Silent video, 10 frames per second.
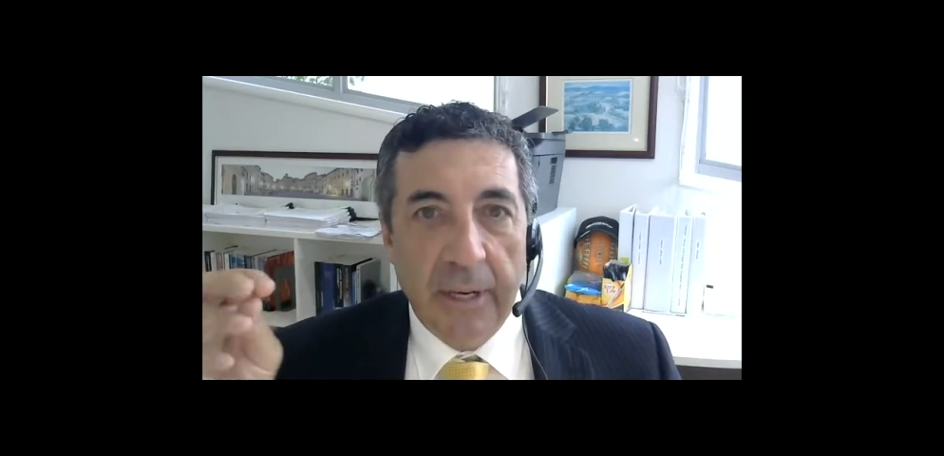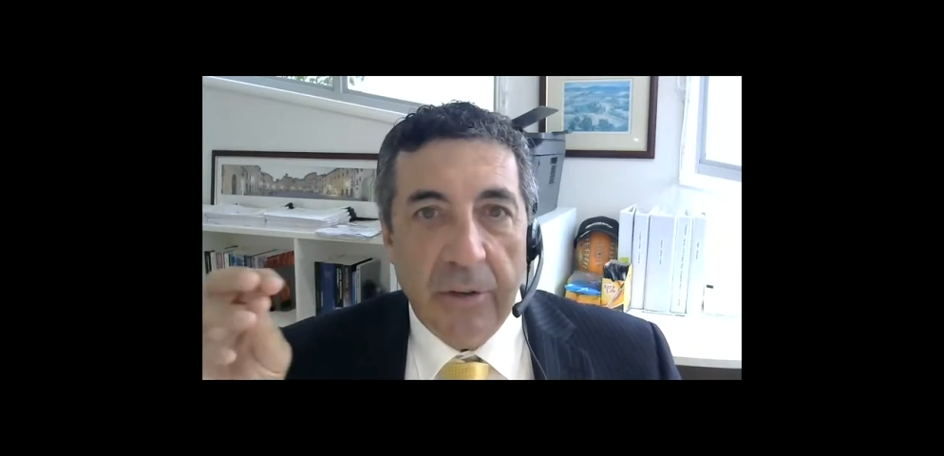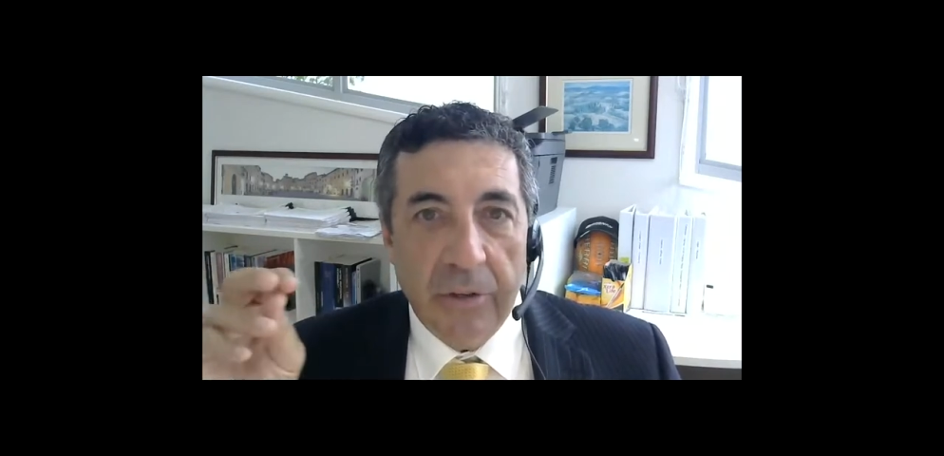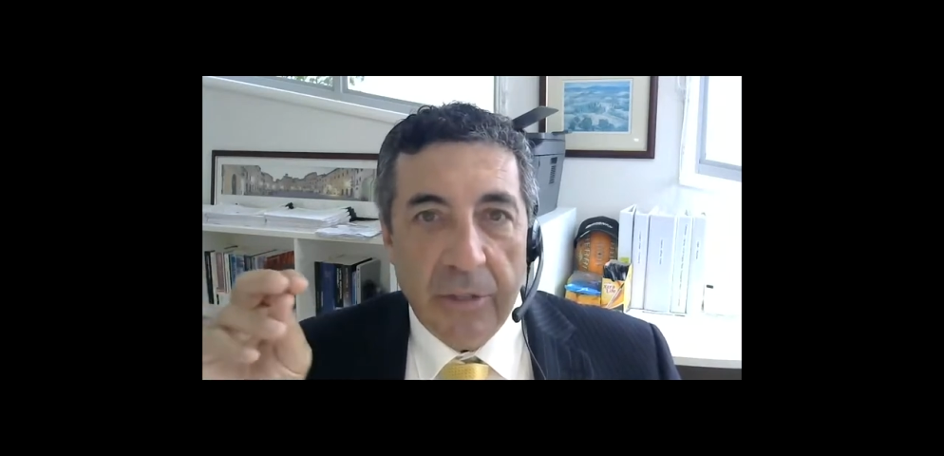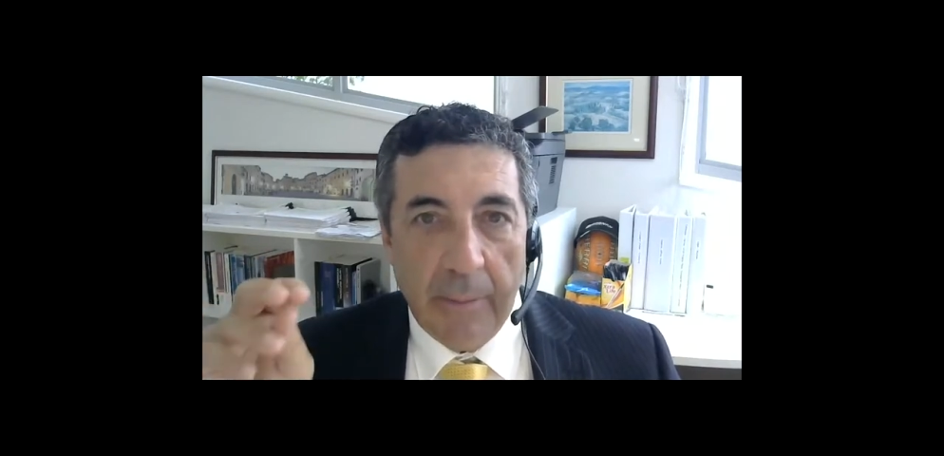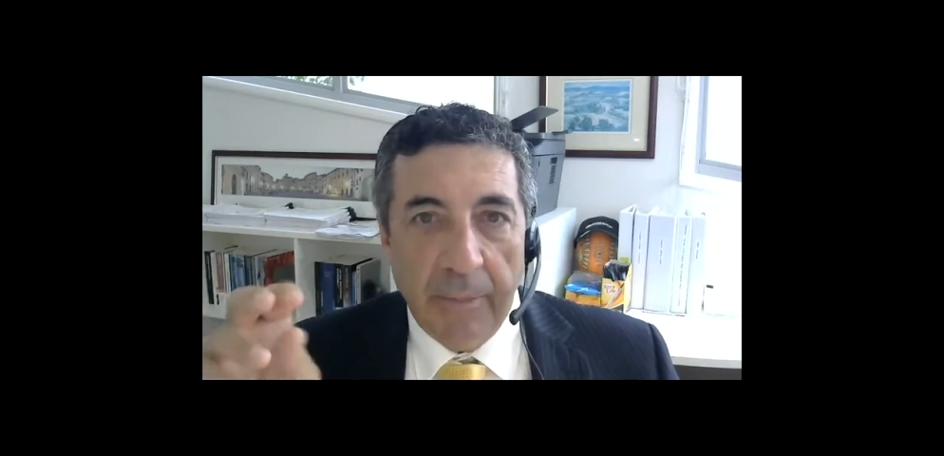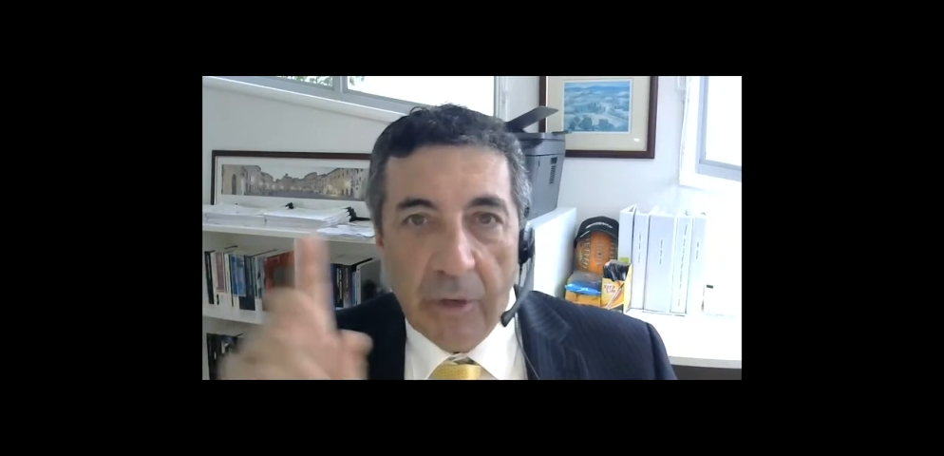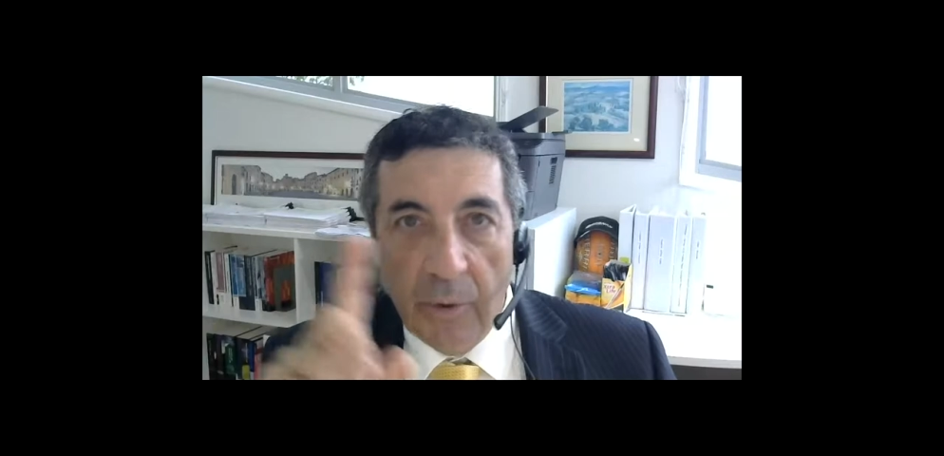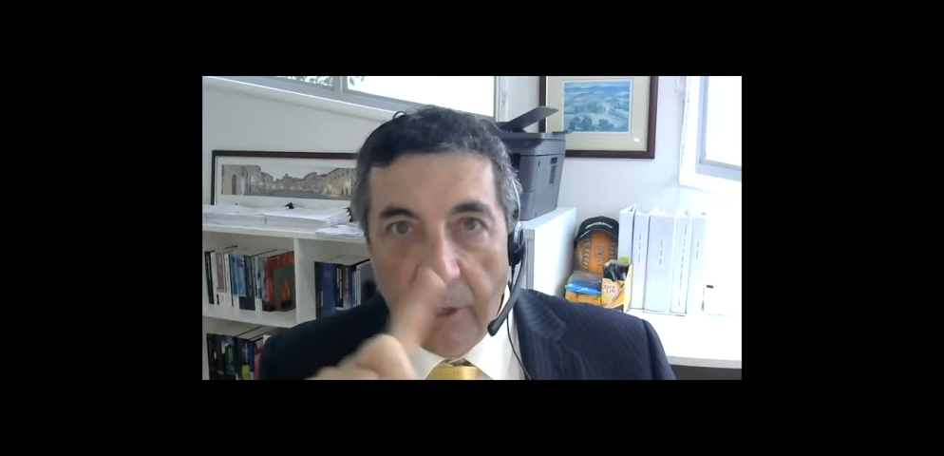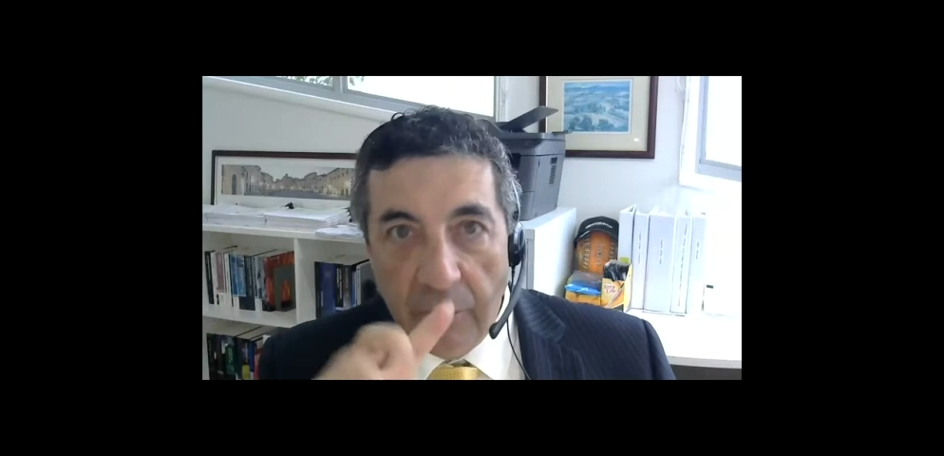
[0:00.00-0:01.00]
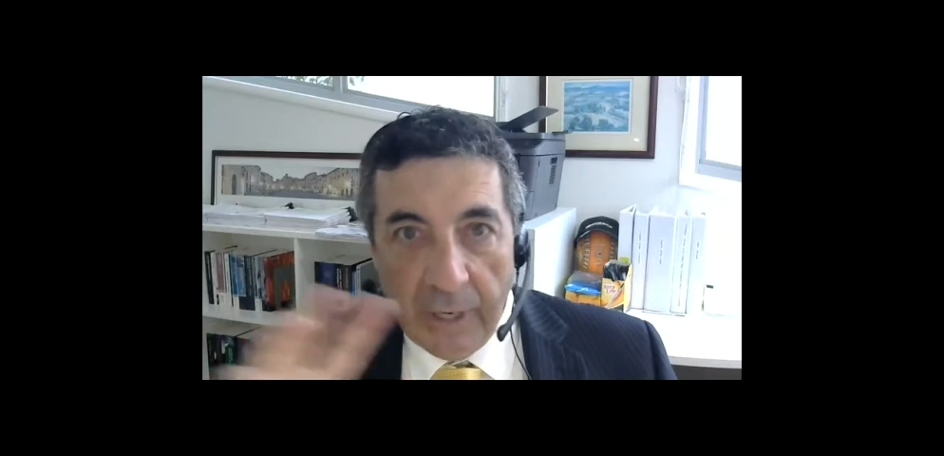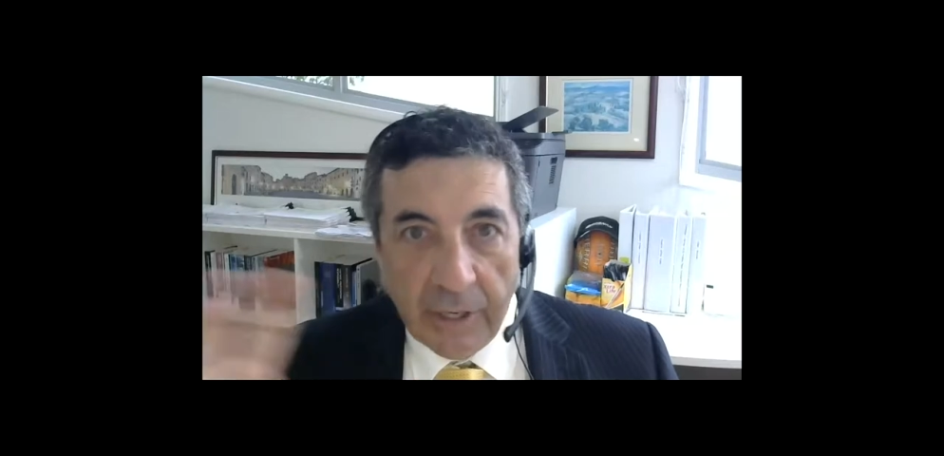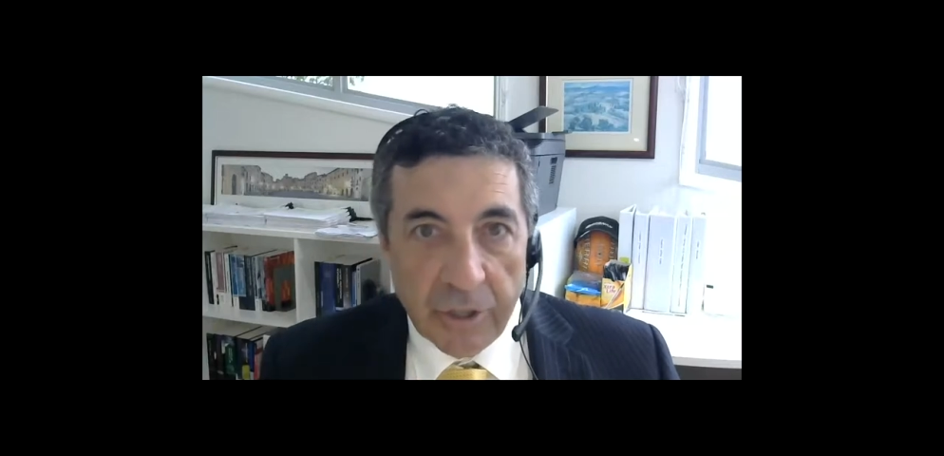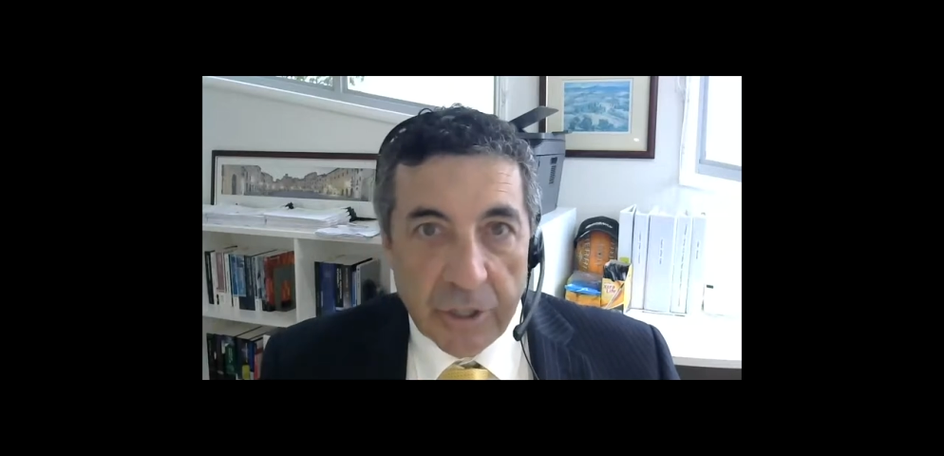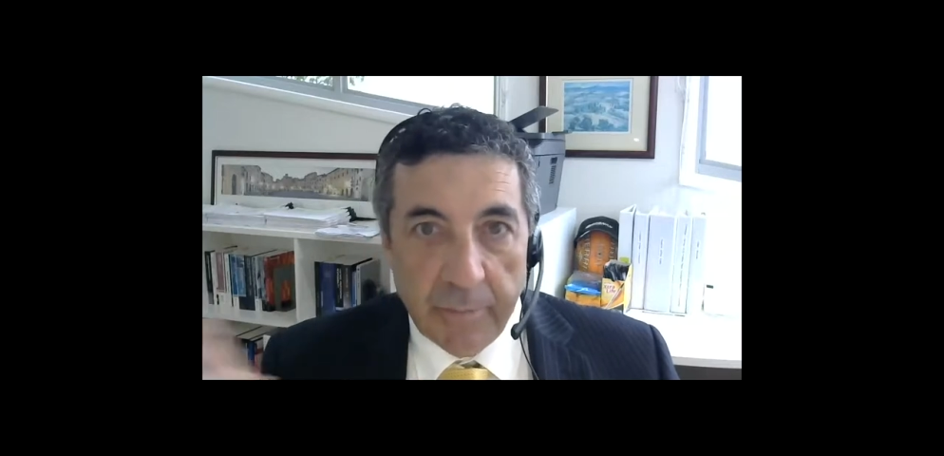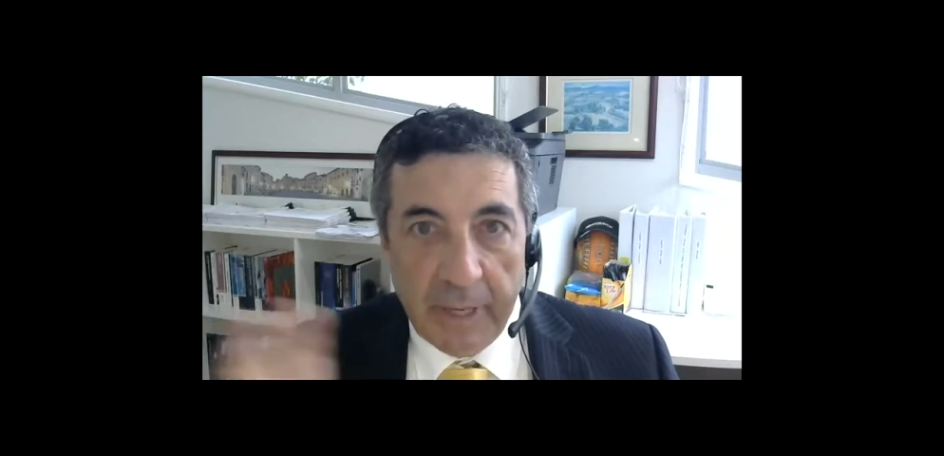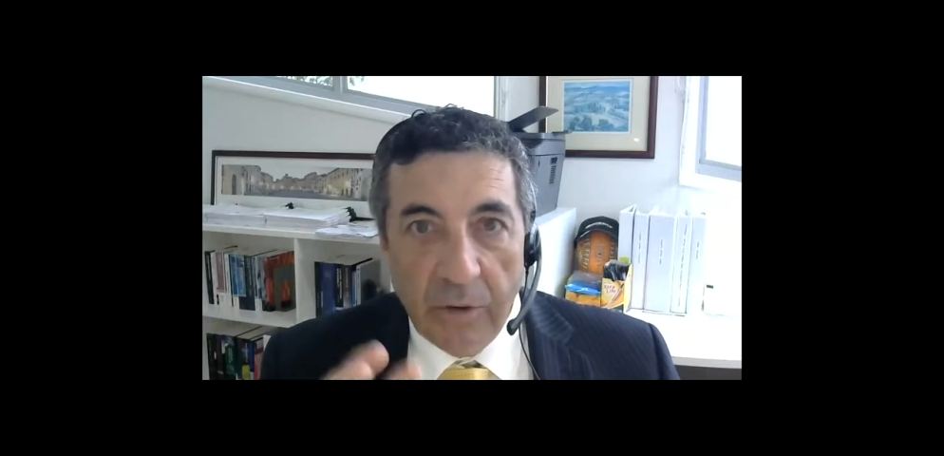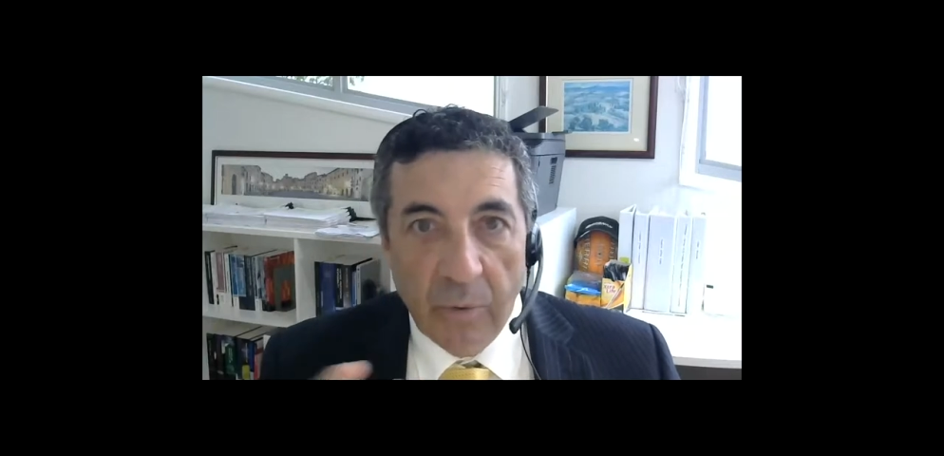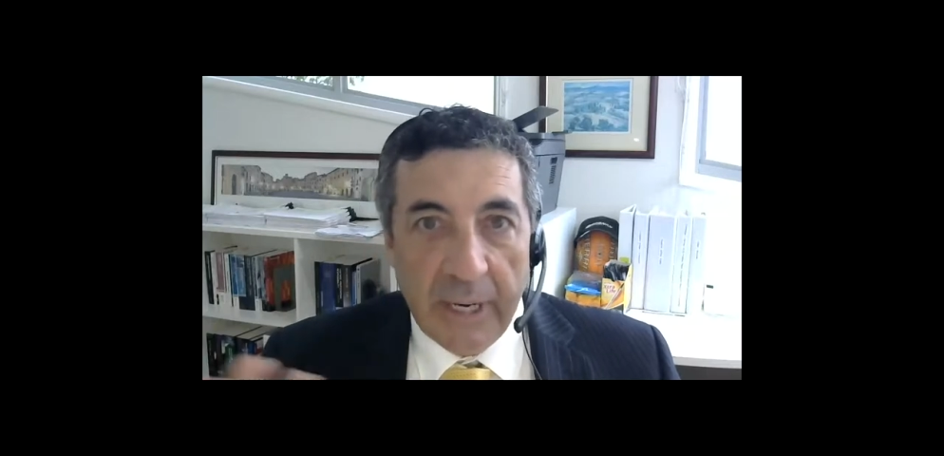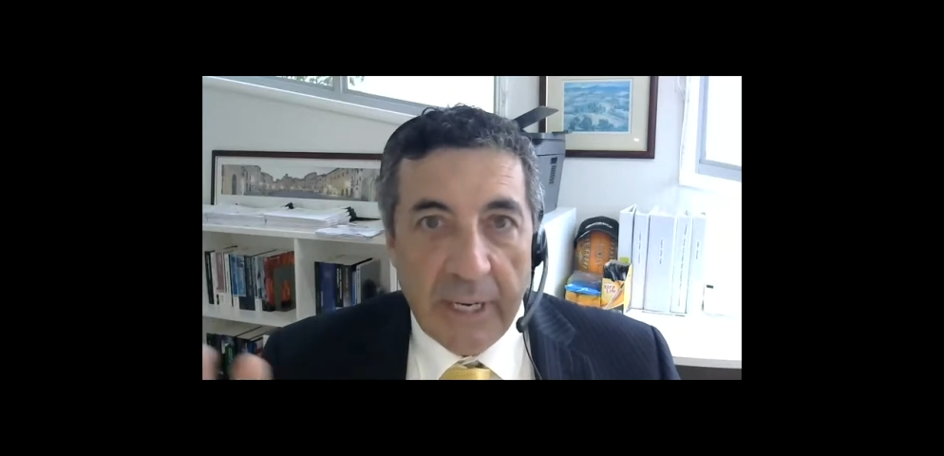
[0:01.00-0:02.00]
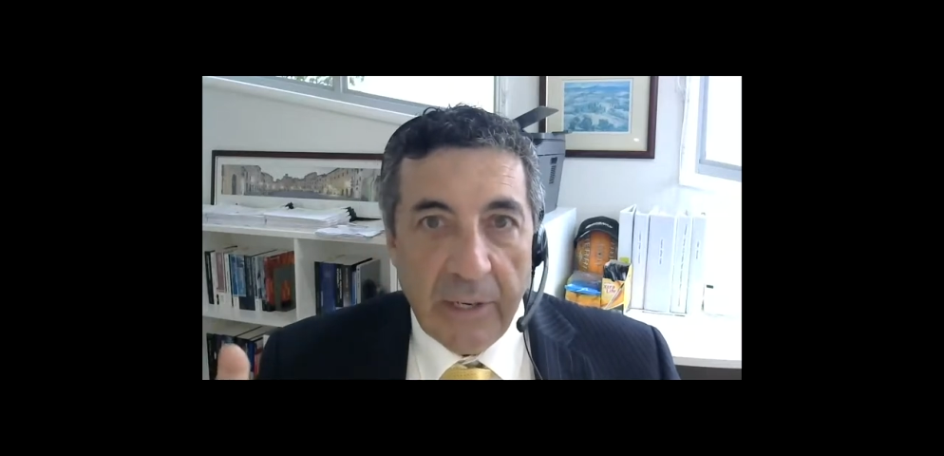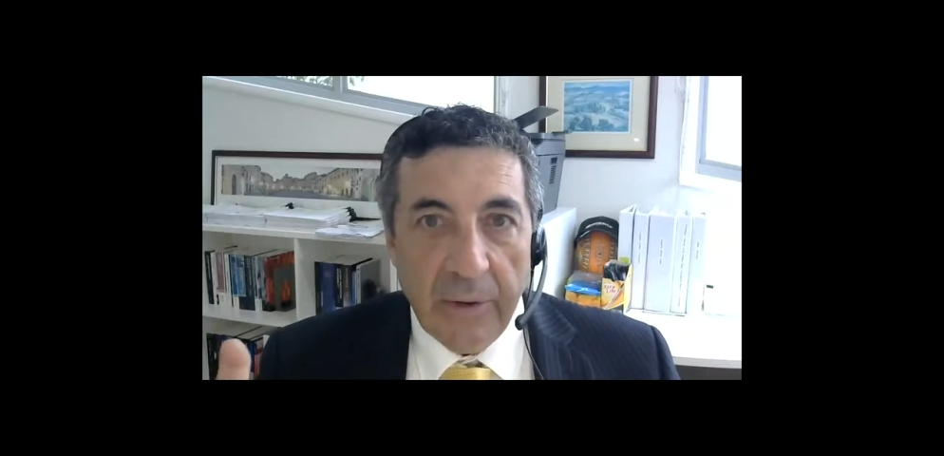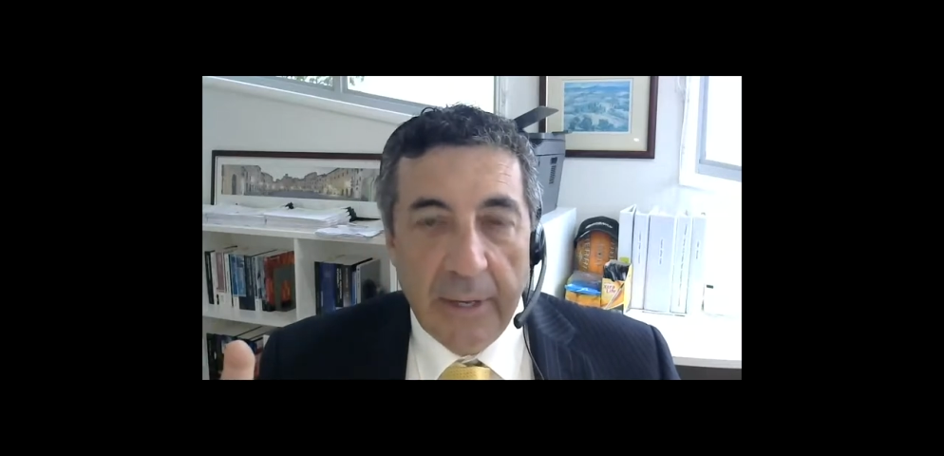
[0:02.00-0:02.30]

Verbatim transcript: to some degree you need to speed read,